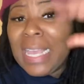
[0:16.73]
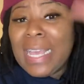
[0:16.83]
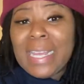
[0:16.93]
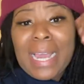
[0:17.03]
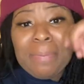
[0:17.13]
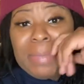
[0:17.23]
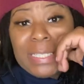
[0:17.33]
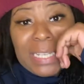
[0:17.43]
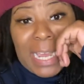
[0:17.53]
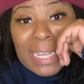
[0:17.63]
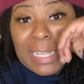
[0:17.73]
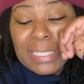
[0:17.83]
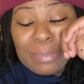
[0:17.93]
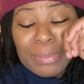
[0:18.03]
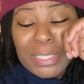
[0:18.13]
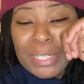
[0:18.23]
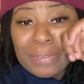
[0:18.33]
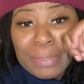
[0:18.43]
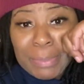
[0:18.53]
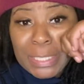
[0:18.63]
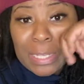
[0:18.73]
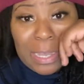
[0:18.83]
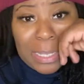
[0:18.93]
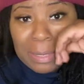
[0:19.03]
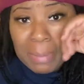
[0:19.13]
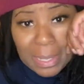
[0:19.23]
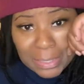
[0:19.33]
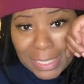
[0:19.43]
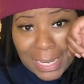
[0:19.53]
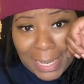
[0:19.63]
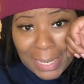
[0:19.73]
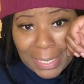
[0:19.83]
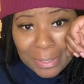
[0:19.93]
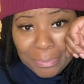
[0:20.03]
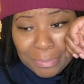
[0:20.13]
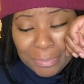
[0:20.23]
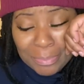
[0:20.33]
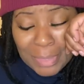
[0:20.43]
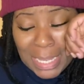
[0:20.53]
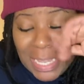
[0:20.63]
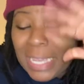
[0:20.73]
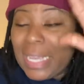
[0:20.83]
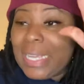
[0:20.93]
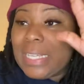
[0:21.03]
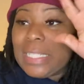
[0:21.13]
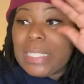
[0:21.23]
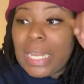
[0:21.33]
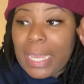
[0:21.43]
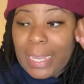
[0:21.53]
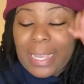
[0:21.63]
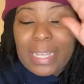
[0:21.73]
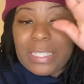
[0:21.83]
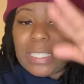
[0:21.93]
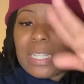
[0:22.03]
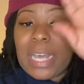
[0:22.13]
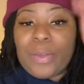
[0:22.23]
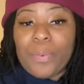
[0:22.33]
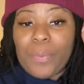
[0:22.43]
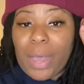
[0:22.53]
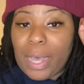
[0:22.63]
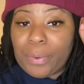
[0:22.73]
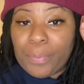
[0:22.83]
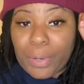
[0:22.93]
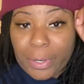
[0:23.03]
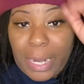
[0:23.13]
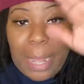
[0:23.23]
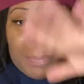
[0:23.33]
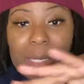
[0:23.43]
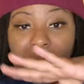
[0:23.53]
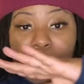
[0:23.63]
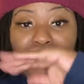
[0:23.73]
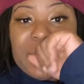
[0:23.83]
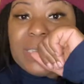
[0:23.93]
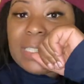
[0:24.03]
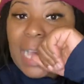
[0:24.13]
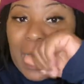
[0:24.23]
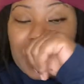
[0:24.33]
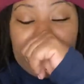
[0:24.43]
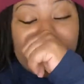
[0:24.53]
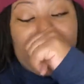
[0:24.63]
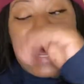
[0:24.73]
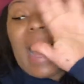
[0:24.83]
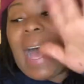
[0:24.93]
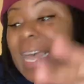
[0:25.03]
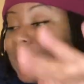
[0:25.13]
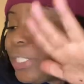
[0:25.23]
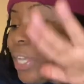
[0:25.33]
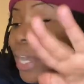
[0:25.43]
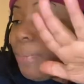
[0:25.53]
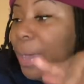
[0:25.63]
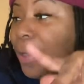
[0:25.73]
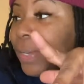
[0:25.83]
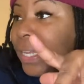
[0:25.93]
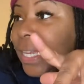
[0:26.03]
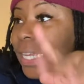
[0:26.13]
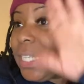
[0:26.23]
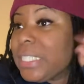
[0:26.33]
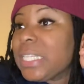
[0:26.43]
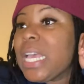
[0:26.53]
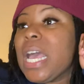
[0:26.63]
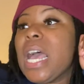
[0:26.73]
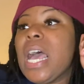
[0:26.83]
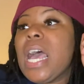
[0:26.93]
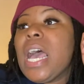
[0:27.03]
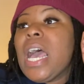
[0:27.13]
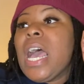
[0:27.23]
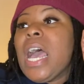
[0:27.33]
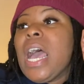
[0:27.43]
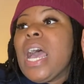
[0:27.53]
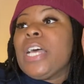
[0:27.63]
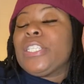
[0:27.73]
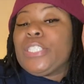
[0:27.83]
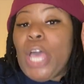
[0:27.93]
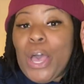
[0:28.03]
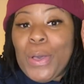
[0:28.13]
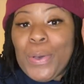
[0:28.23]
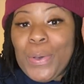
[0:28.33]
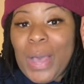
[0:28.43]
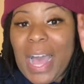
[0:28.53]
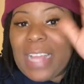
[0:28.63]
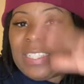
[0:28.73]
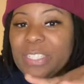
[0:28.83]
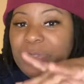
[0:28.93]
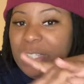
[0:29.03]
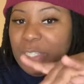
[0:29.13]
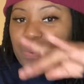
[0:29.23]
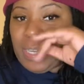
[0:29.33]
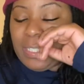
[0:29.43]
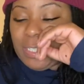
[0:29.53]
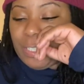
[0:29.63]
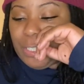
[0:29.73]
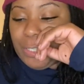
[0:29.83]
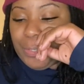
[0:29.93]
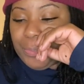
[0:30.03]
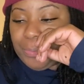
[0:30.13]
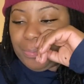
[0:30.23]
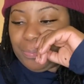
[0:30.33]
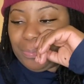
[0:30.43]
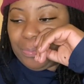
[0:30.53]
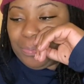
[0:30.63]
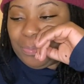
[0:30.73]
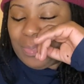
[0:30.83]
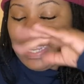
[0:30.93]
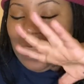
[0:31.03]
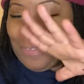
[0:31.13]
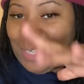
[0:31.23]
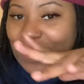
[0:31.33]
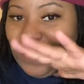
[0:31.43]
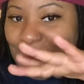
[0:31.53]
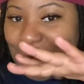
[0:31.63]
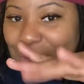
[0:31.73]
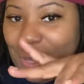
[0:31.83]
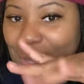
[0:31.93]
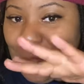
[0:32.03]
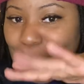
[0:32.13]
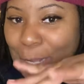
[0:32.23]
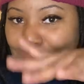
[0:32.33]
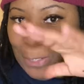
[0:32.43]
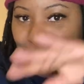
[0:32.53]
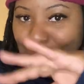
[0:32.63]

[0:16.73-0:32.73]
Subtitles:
that means that I got some stuff to be talking about tonight. It's late. I just got out of work. I'm a little bit tired, but I had to talk about it. So I just finished watching this show. Yeah, I want to do a little